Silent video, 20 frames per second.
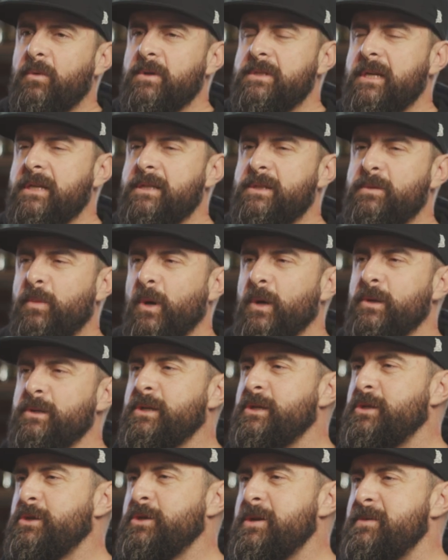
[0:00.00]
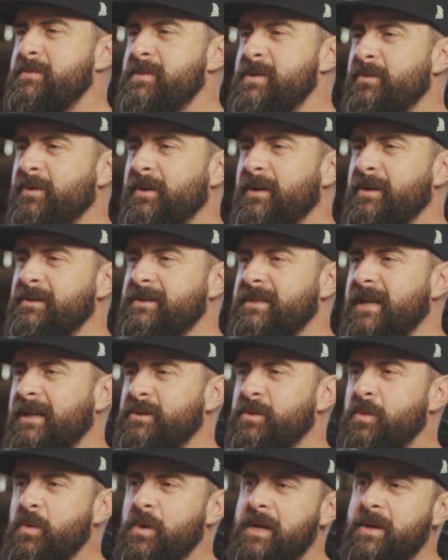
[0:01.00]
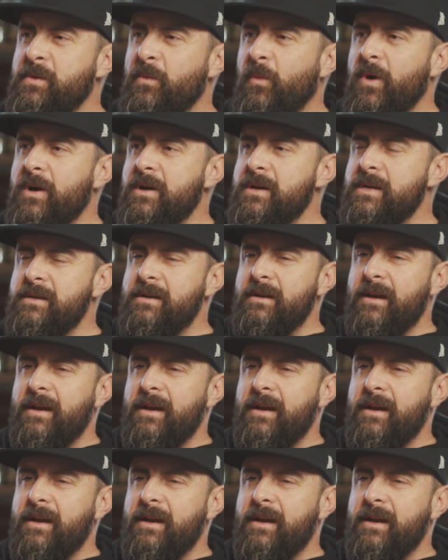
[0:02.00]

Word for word: was exposed to treatment when I was like 21.